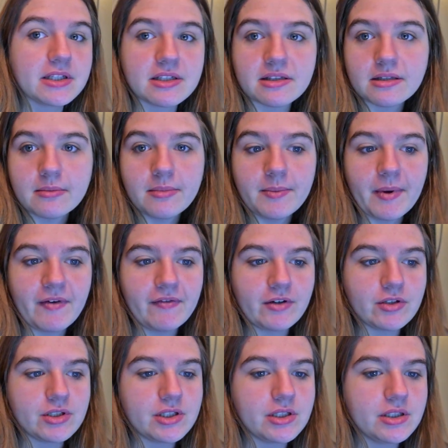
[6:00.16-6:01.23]
this is gonna be my
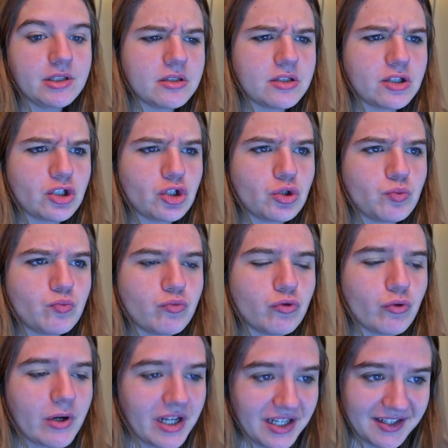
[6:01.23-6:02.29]
first
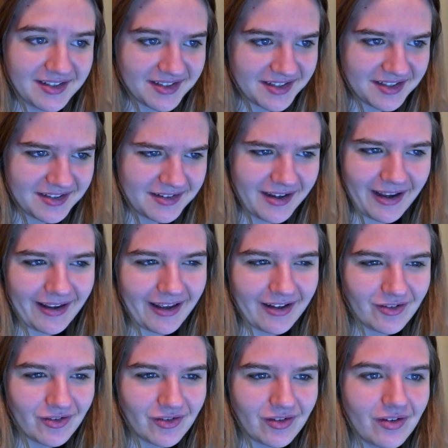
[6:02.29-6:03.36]
sprint, I
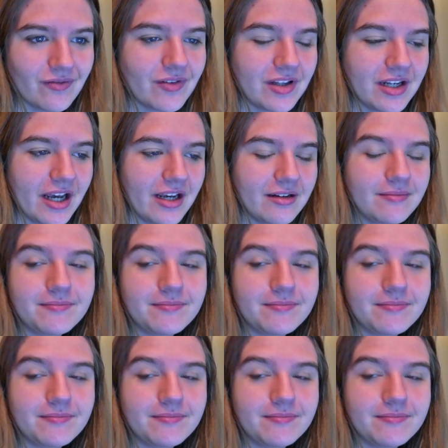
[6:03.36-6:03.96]
guess, of the day.